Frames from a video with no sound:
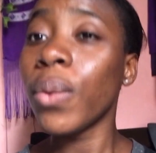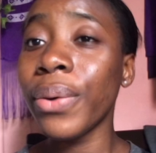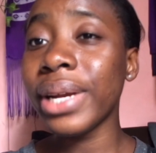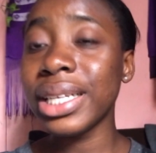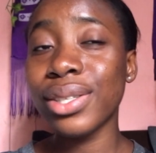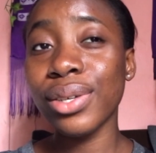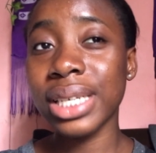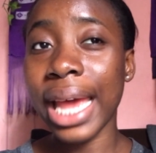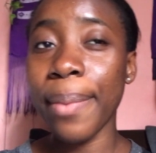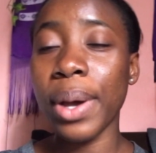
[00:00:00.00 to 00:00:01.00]
We really
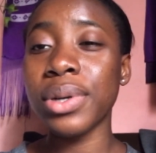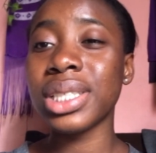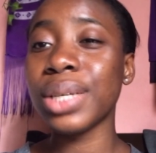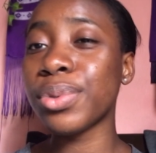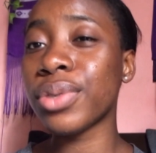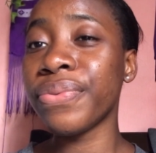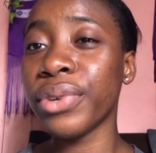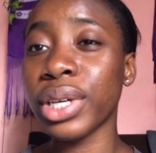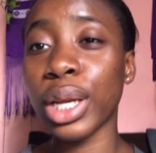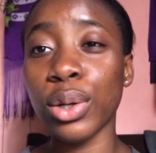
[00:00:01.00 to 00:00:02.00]
took time. I wasn't able to
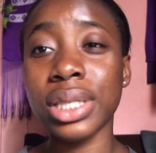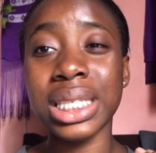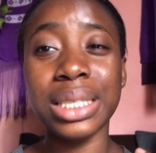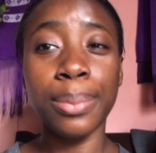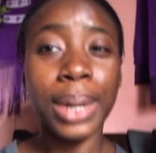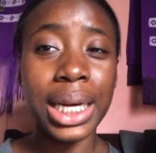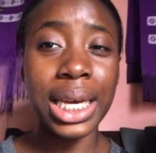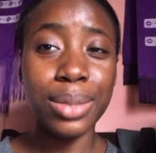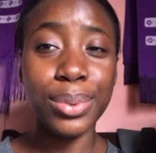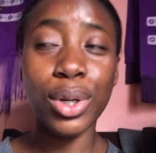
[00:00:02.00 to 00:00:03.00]
vlog a lot in the
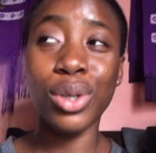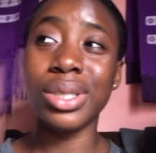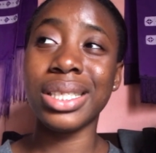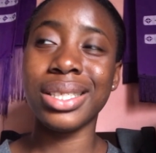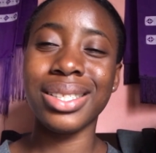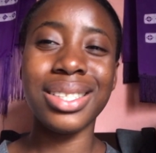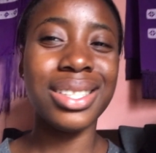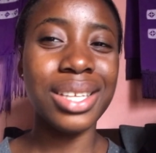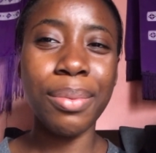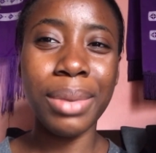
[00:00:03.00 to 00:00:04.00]
market because
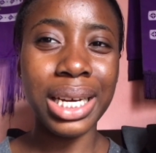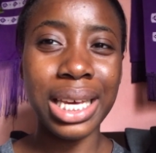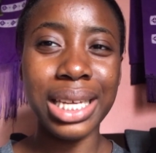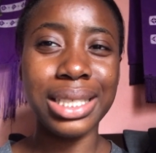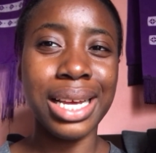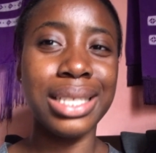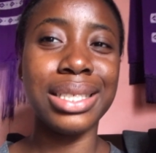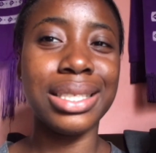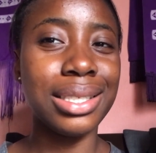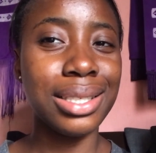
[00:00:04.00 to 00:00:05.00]
it's a market and it
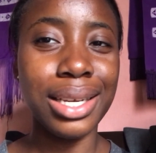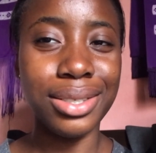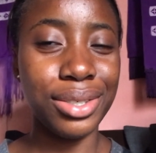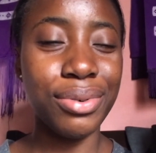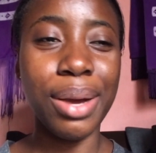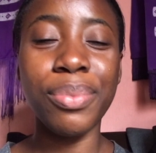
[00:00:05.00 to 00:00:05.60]
is Nigeria.